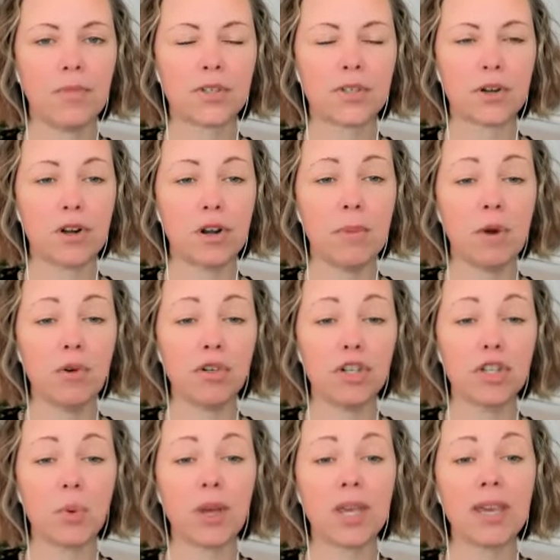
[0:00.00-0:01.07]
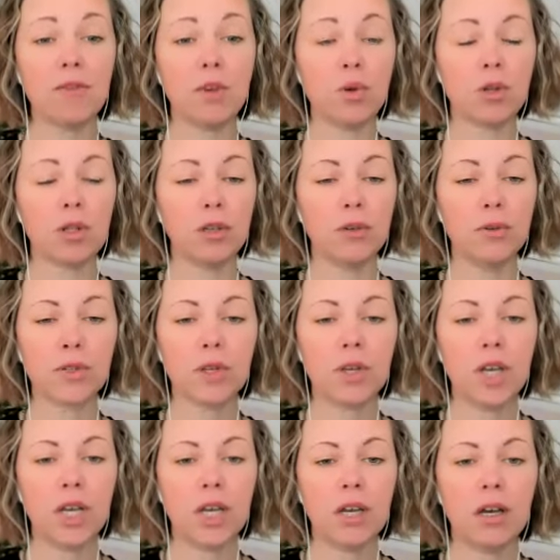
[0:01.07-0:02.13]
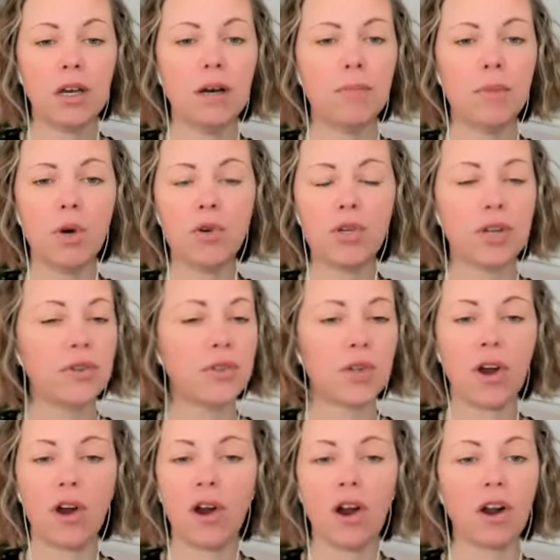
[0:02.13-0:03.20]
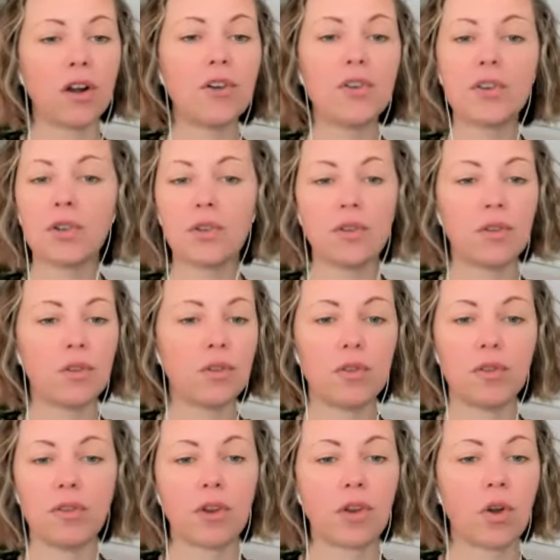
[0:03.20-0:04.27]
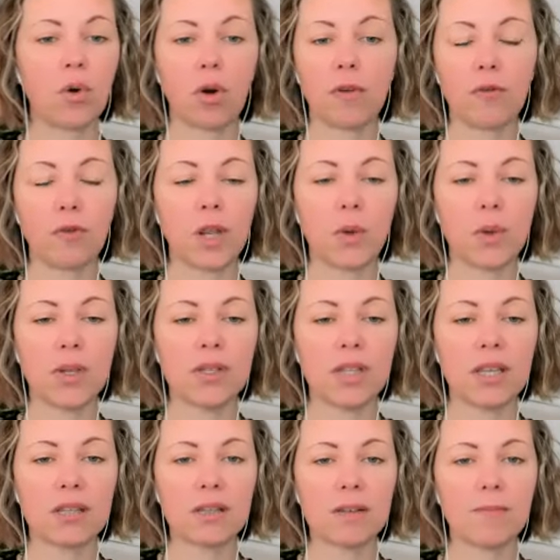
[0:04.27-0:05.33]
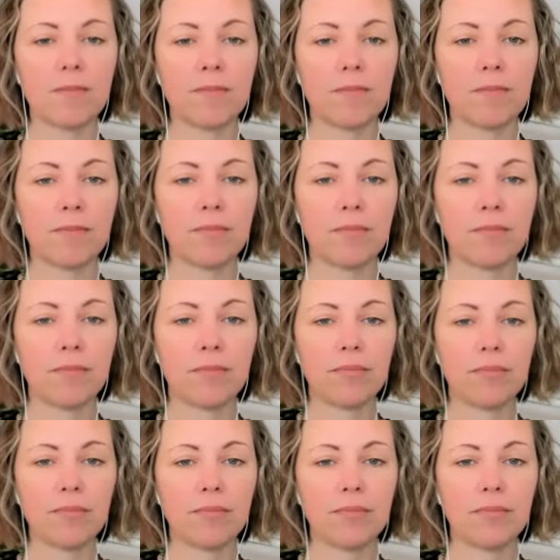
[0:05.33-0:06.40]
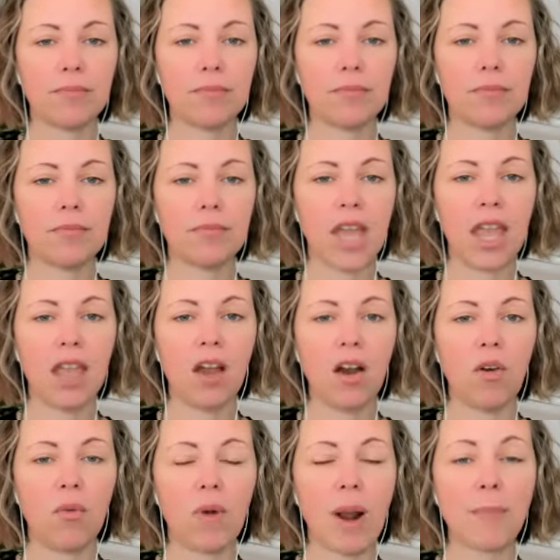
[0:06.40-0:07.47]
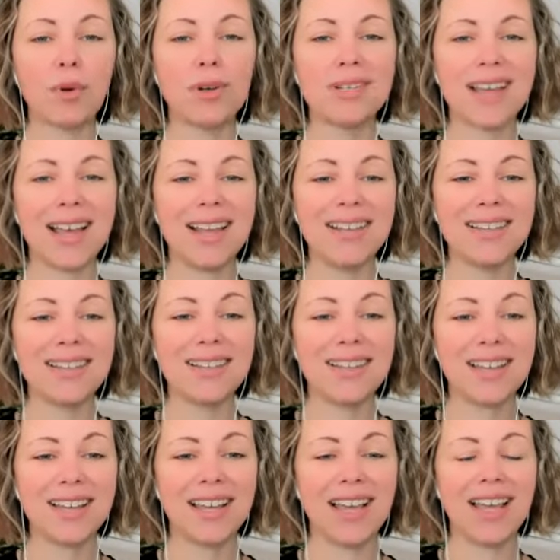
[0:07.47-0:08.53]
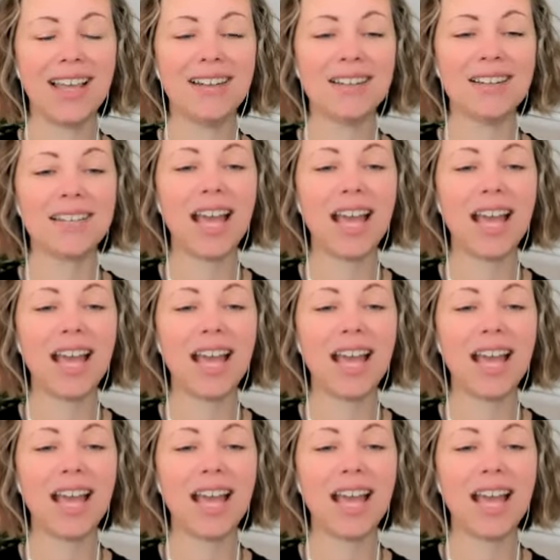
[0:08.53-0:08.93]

Certain emotions will give you clues. Emotions aren't the core frequencies. They represent and